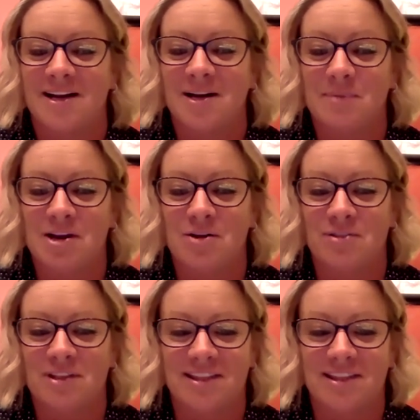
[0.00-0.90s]
um, i
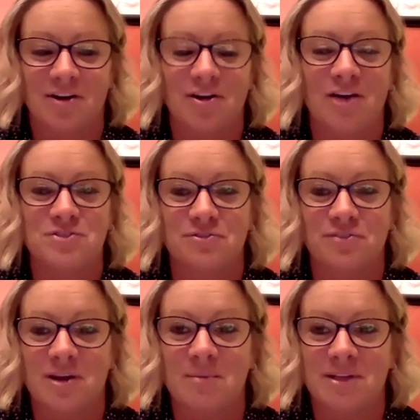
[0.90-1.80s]
know that our hofstra
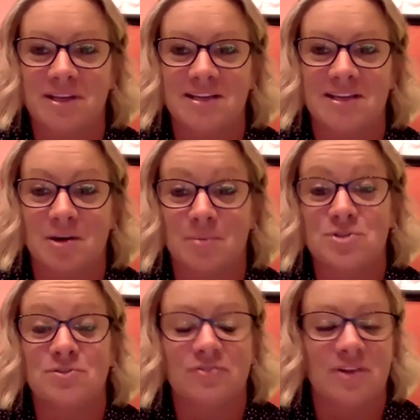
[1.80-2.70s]
family and our
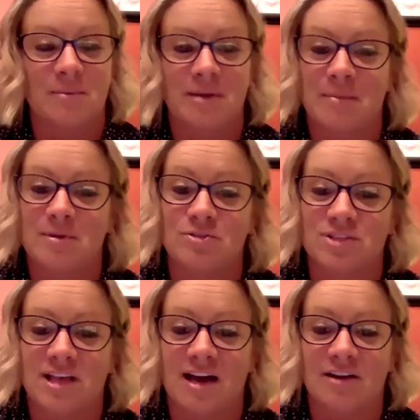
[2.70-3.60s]
mizzou family i mean
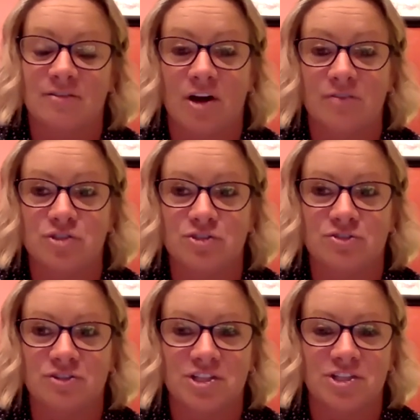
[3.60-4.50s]
there's a lot of hofstra
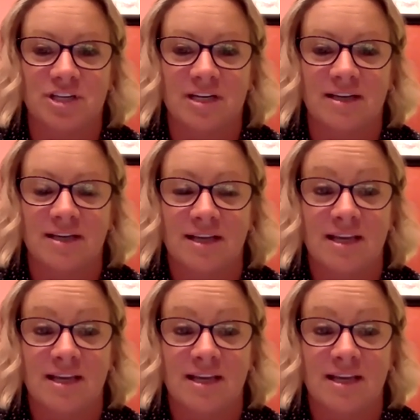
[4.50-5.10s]
tradition